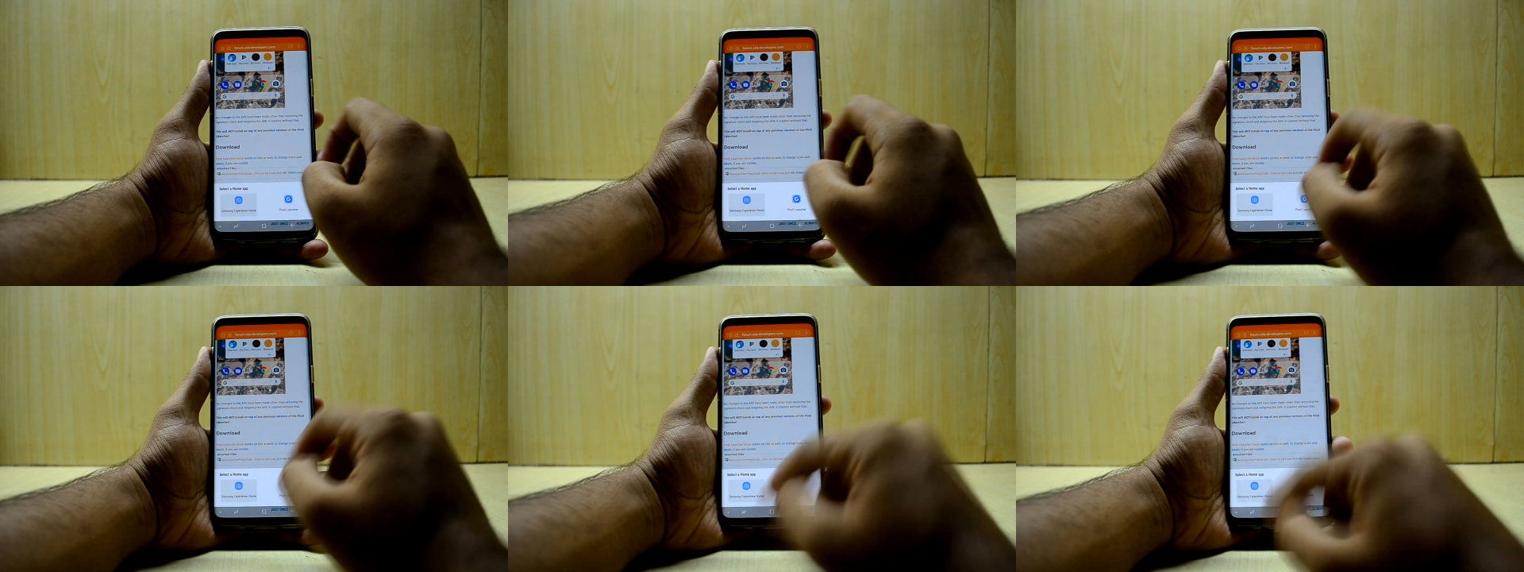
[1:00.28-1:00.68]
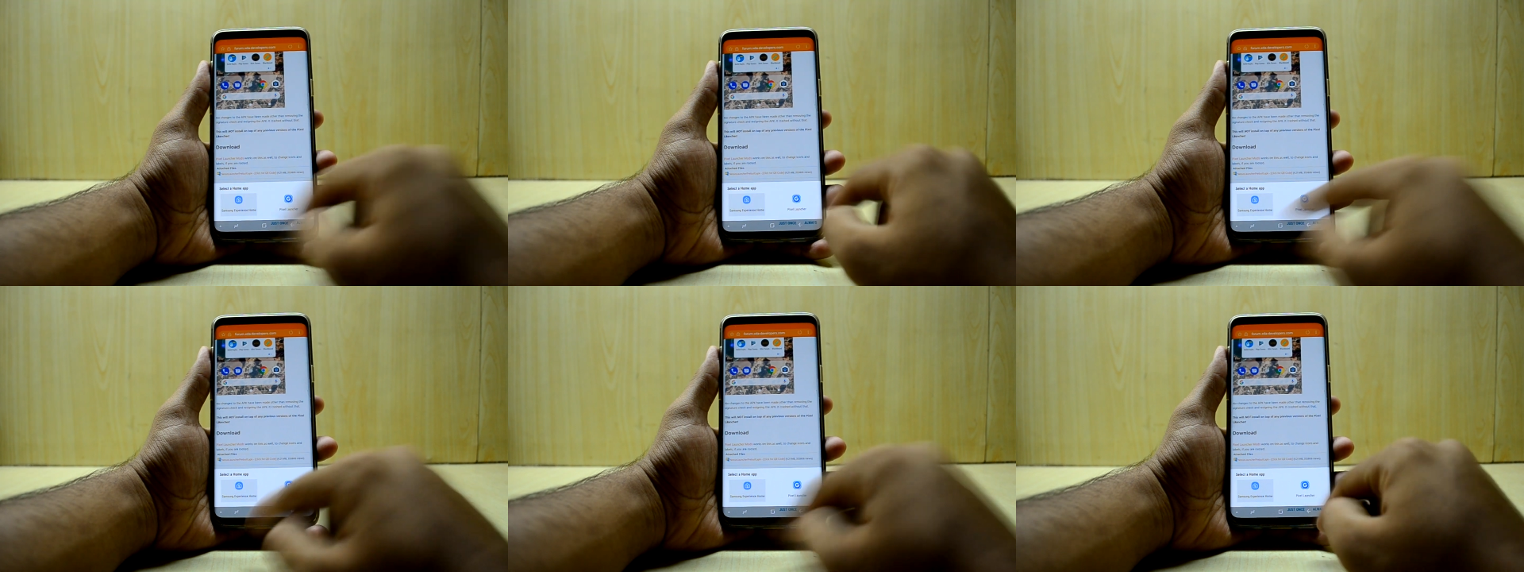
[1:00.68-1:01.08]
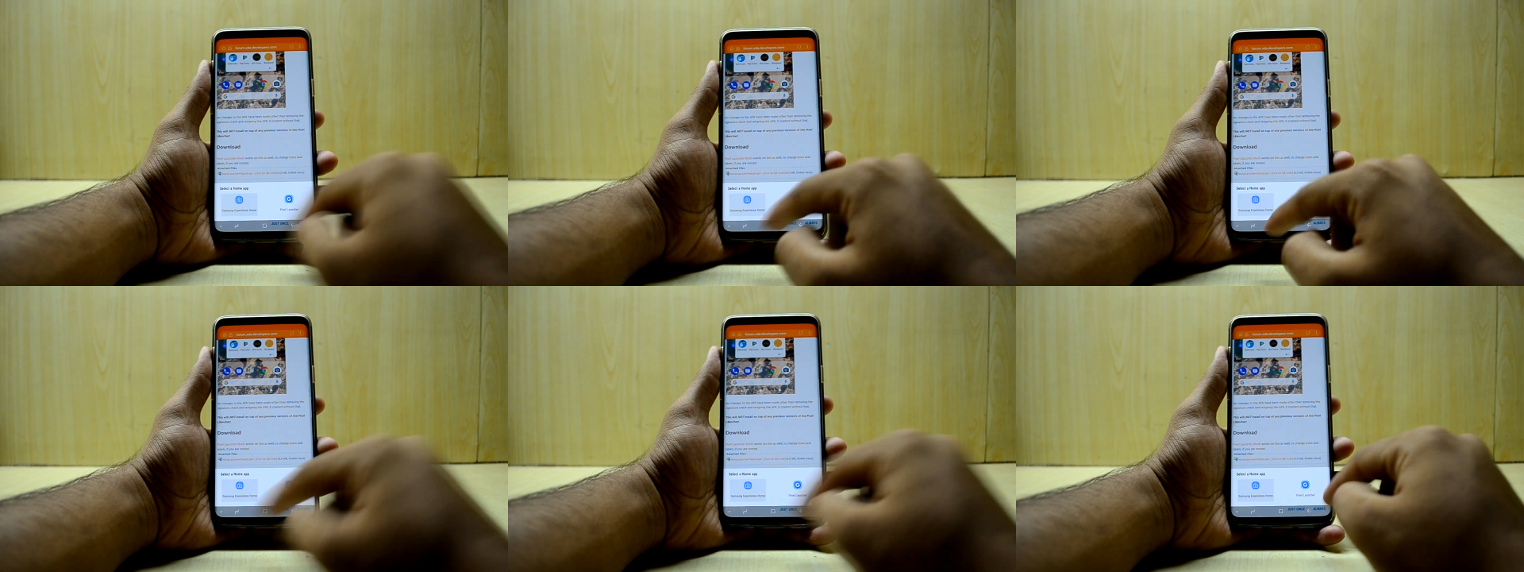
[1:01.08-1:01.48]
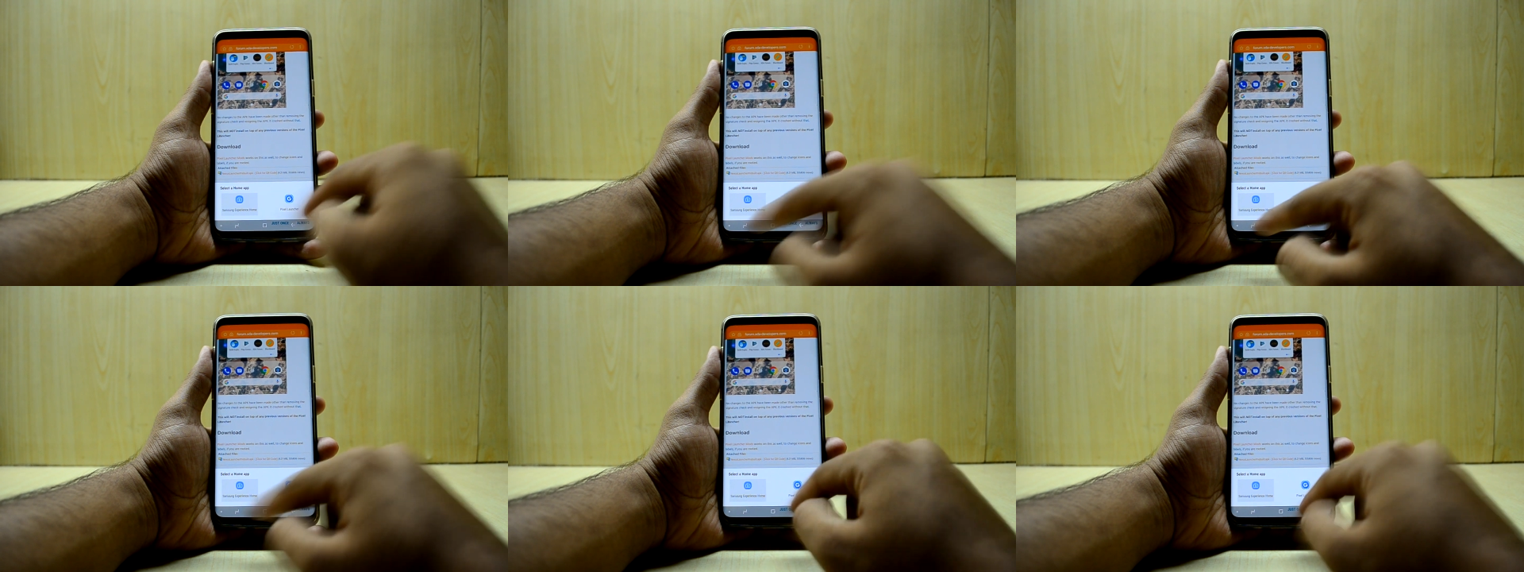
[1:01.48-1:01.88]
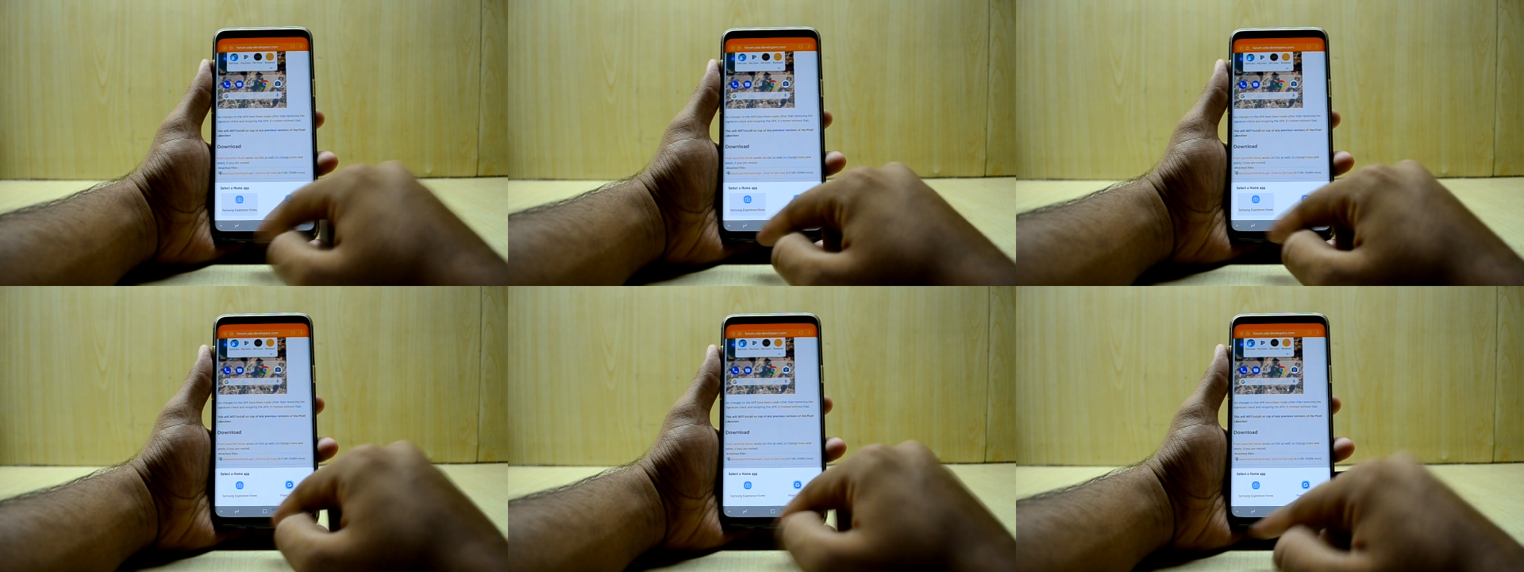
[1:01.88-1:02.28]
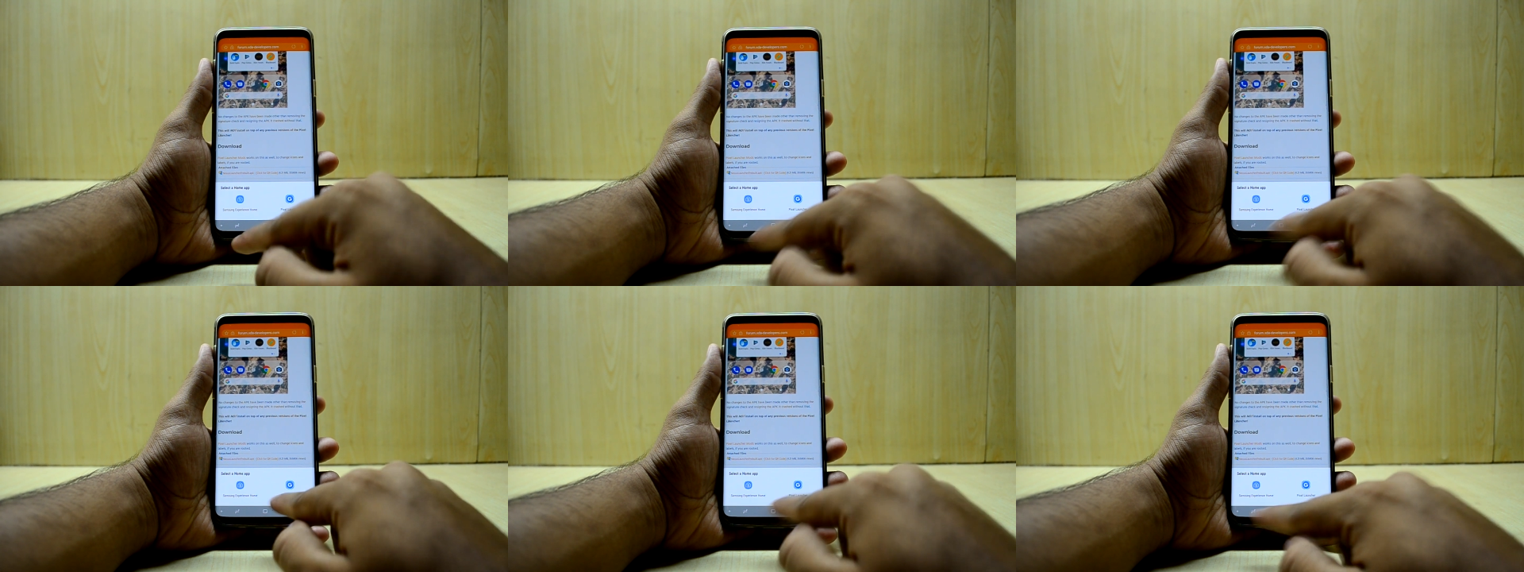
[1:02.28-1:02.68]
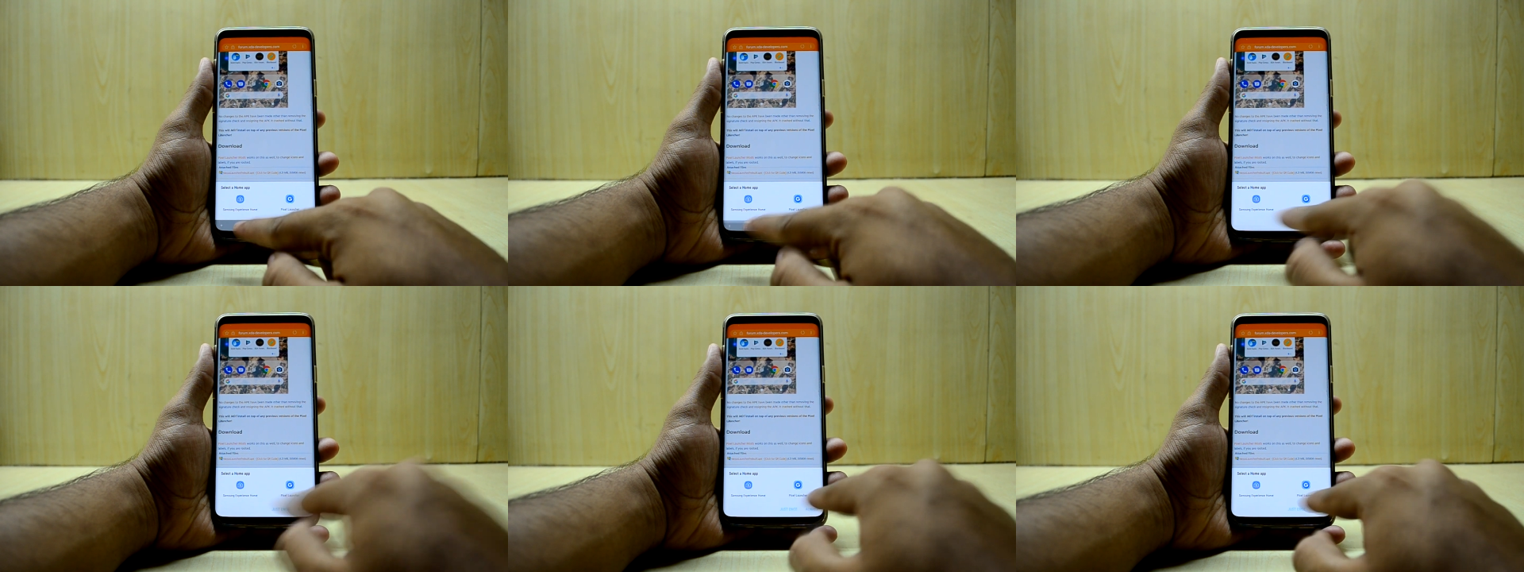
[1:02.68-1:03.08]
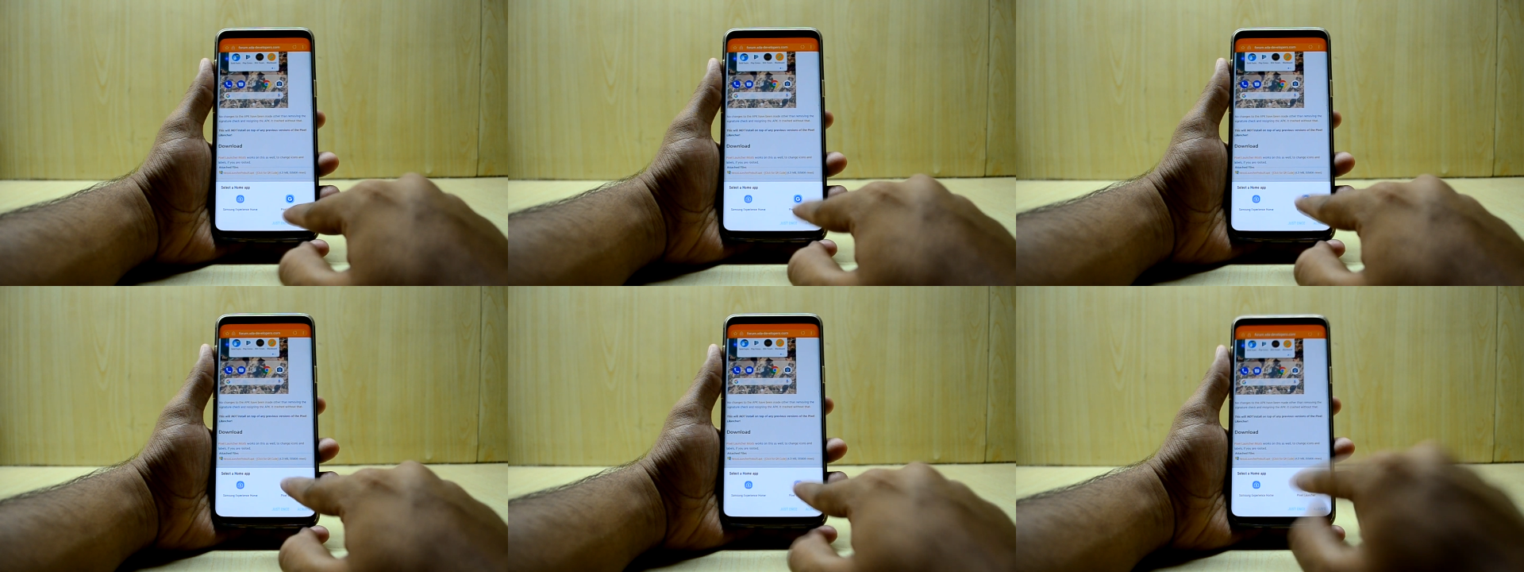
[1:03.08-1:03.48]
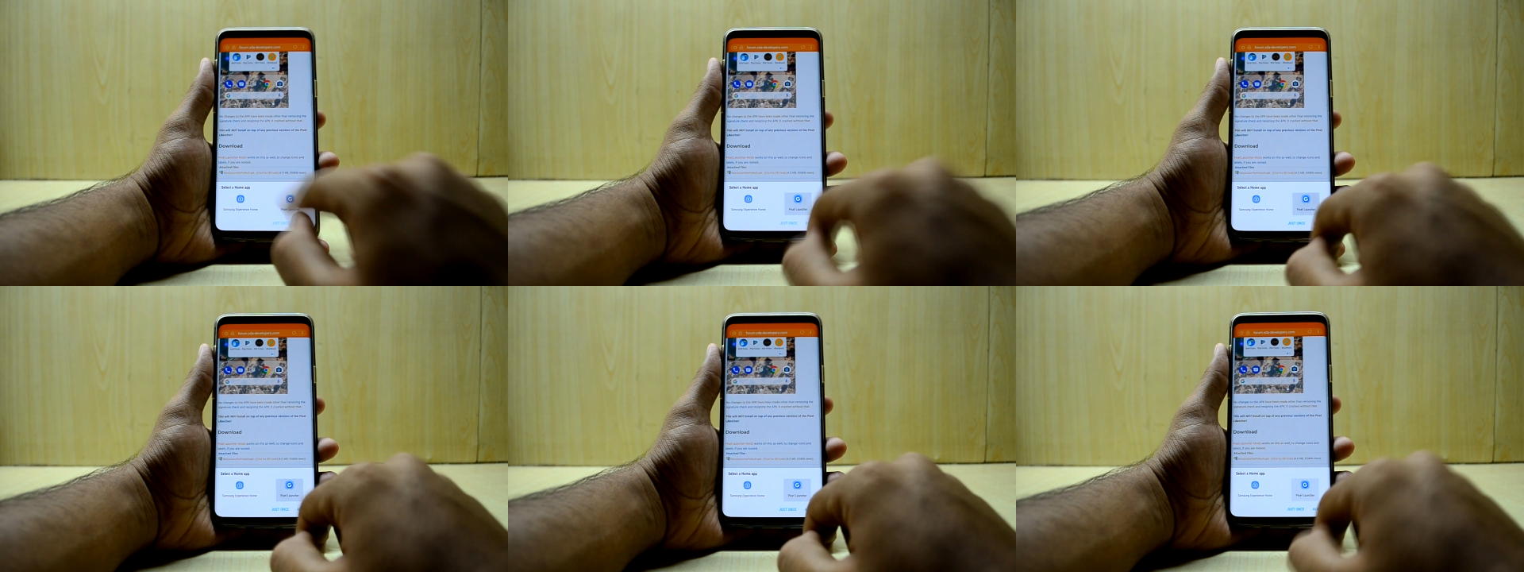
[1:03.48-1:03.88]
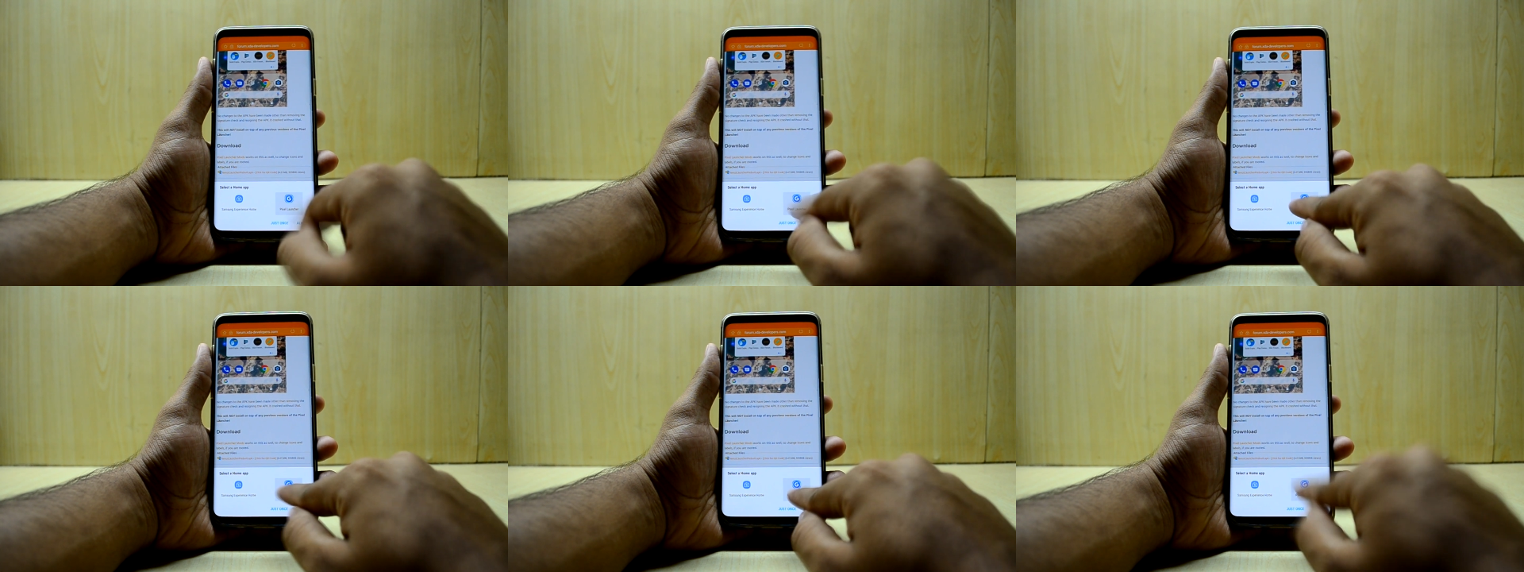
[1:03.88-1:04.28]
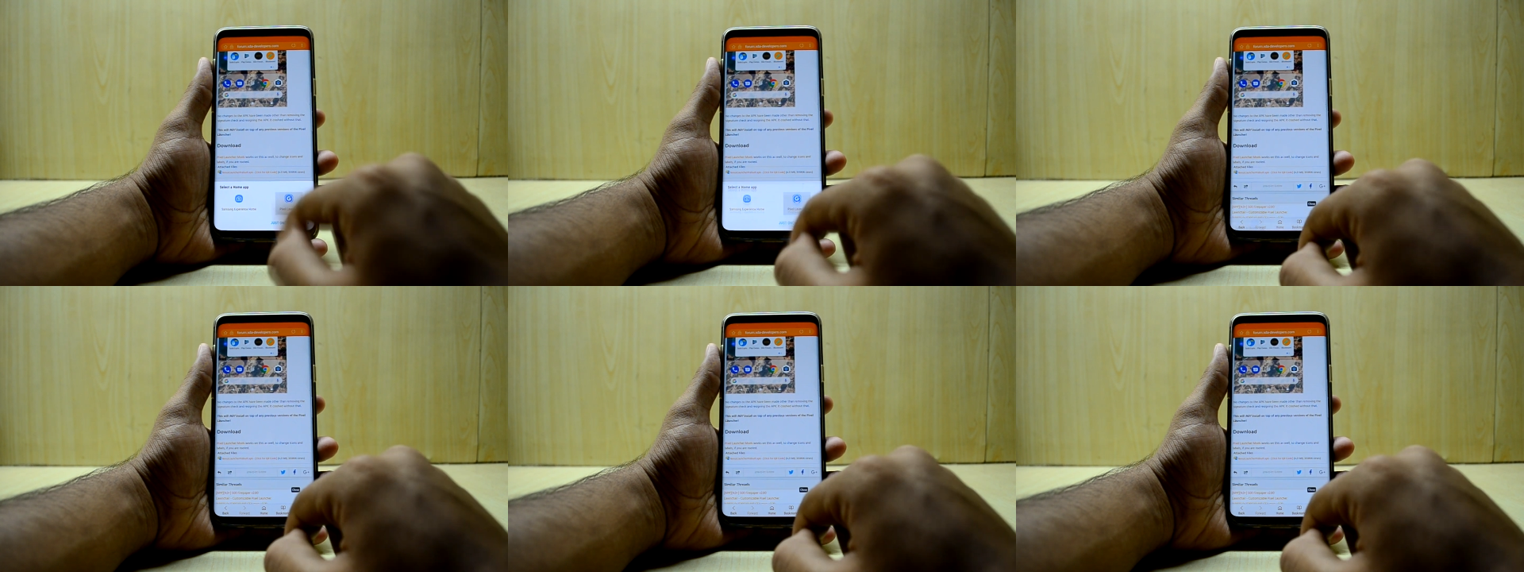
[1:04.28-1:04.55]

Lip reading: No face is visible, so there are no lips to read.